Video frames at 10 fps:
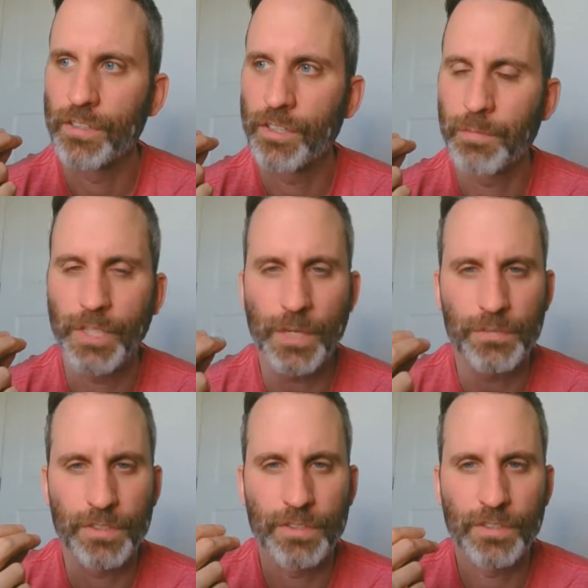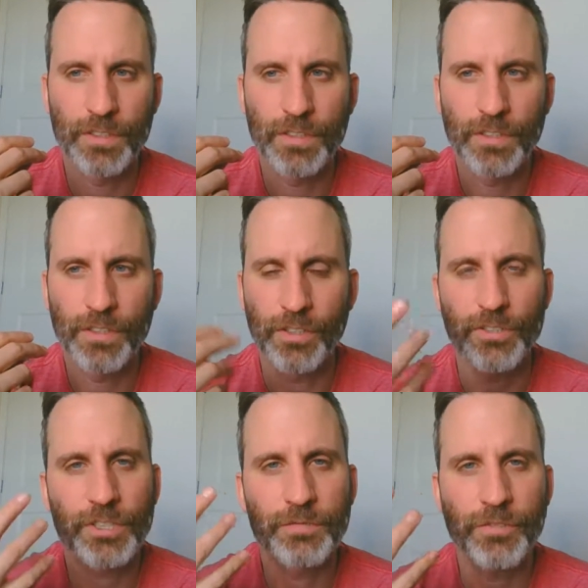there becomes,
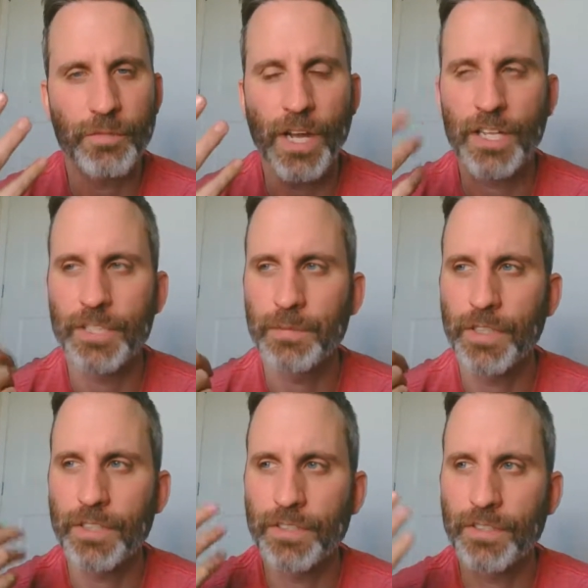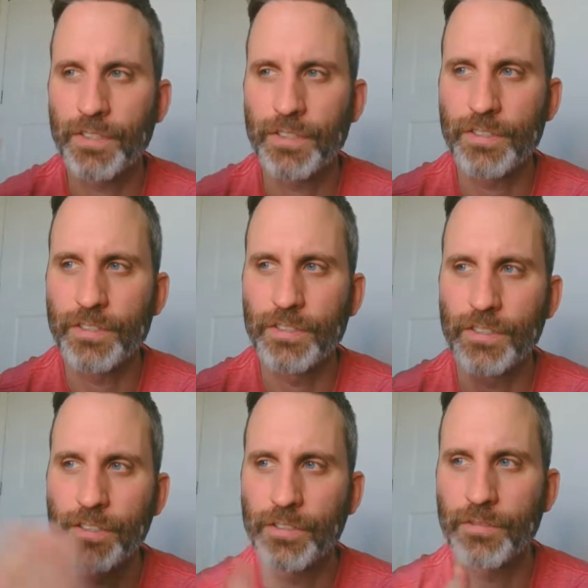just from my experience,
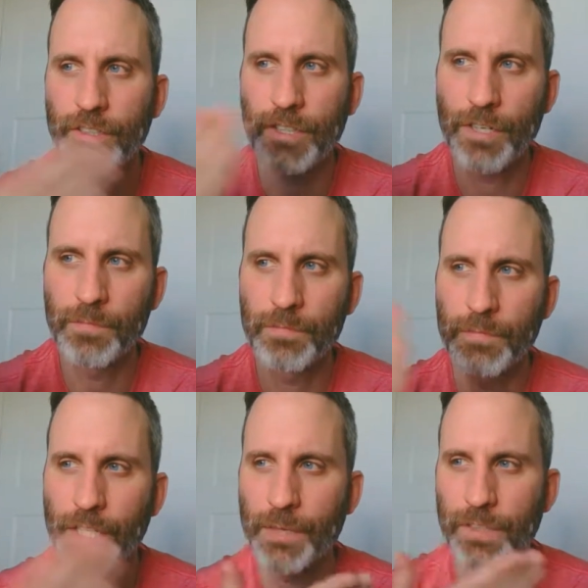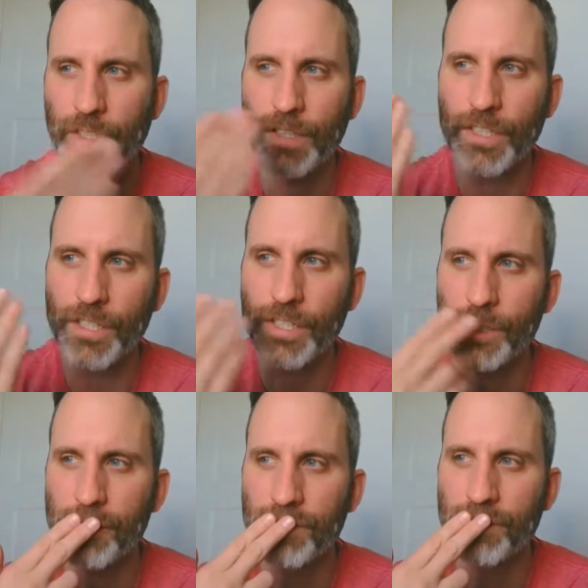there becomes a
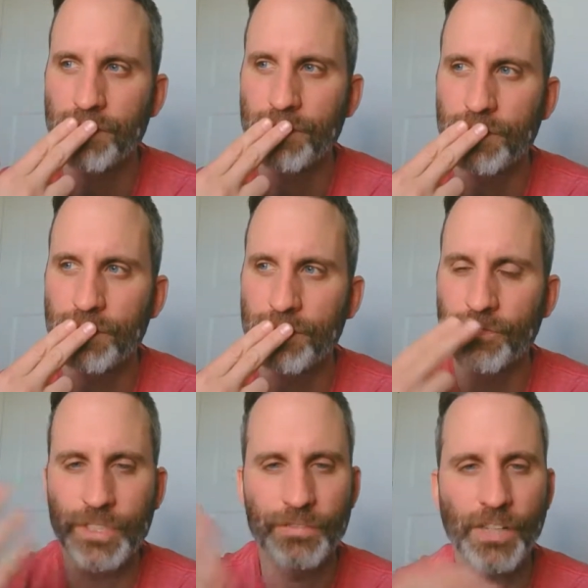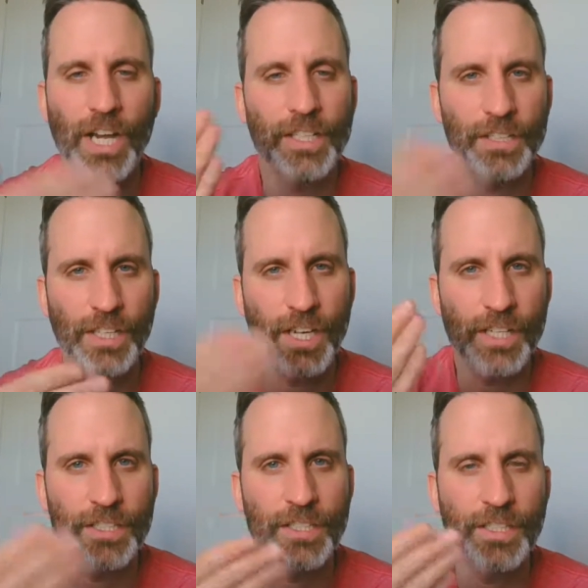clear dividing
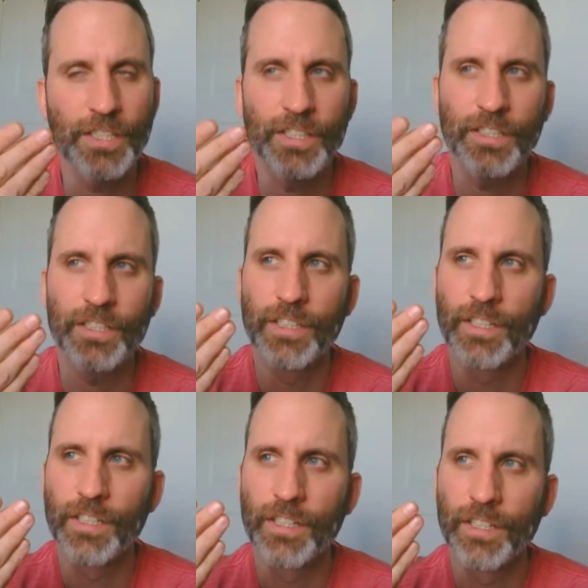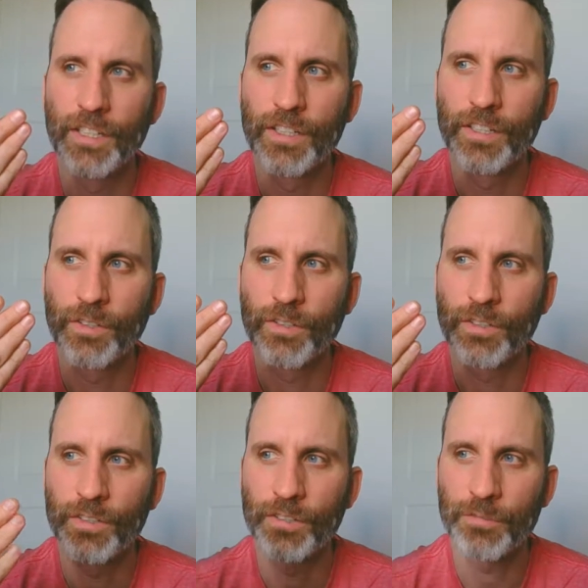line in
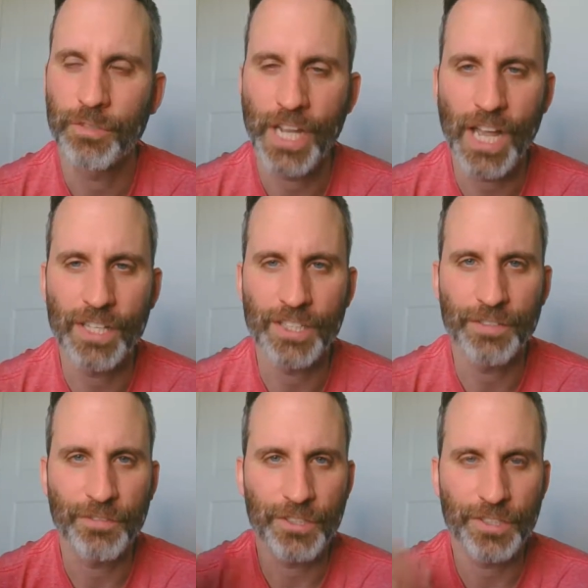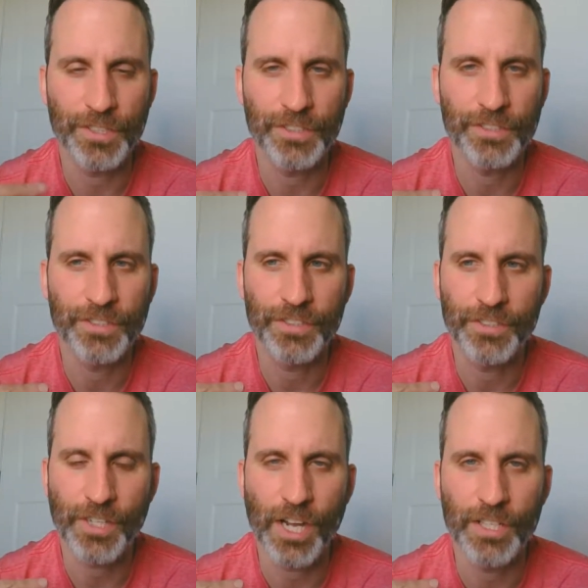reality versus
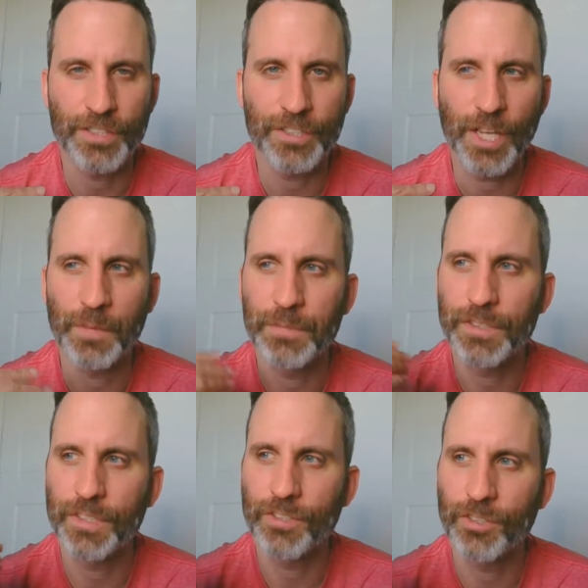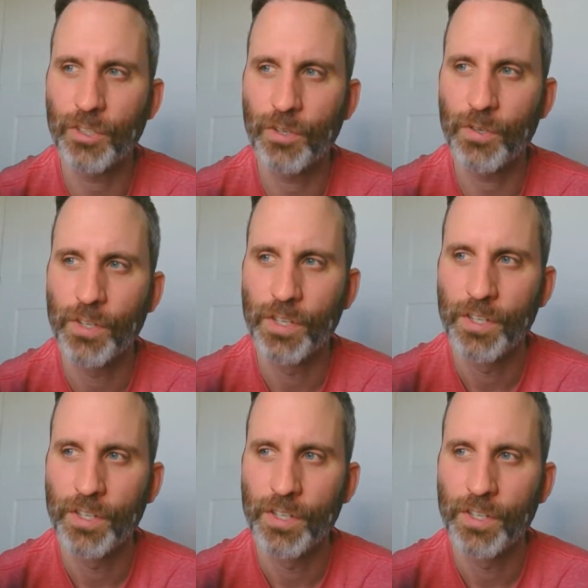your concepts. And so